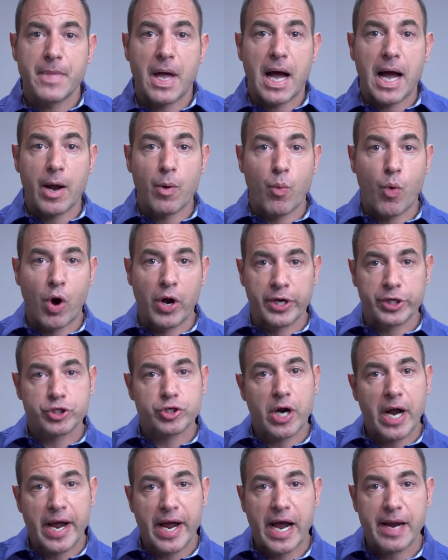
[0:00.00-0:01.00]
I want to
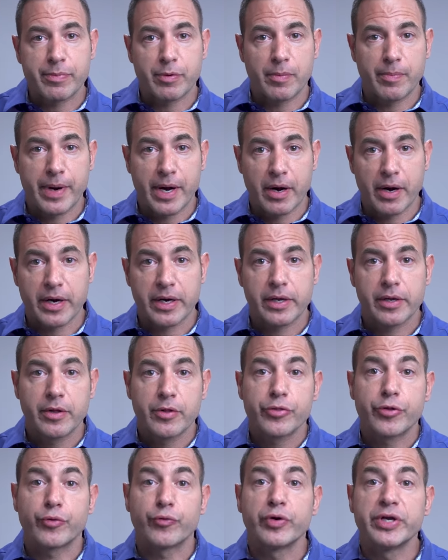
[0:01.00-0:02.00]
try hyperbaric.
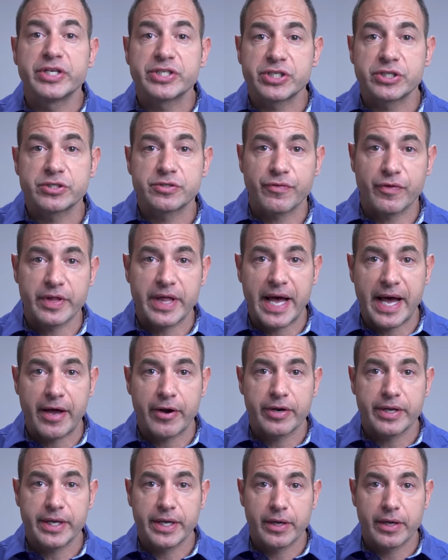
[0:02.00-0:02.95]
The reasons for that